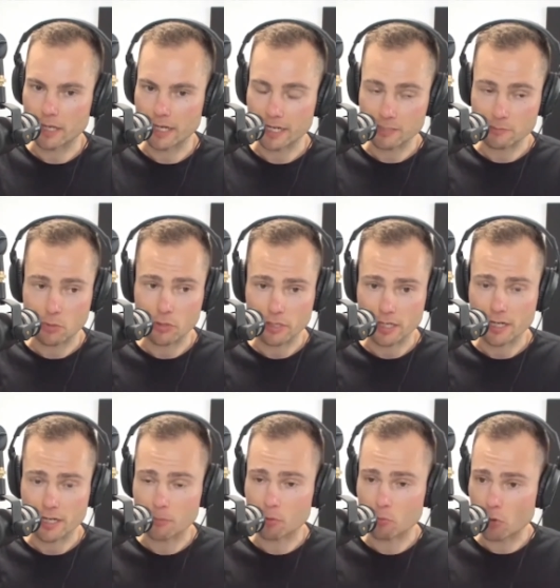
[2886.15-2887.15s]
an expert can
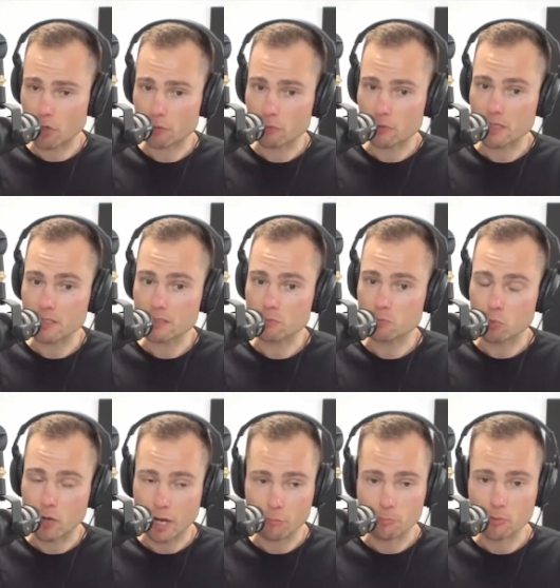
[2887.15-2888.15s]
come and work with us.
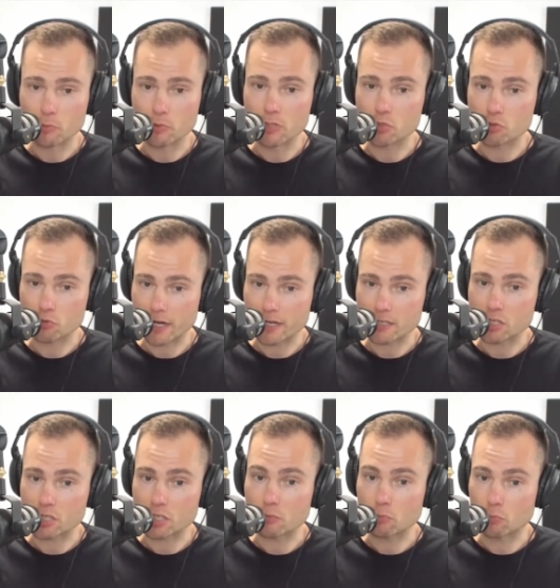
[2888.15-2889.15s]
We'll help you with the
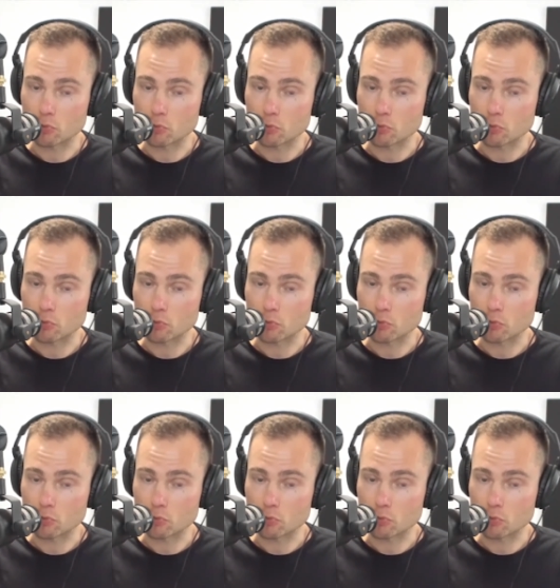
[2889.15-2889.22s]
strategy.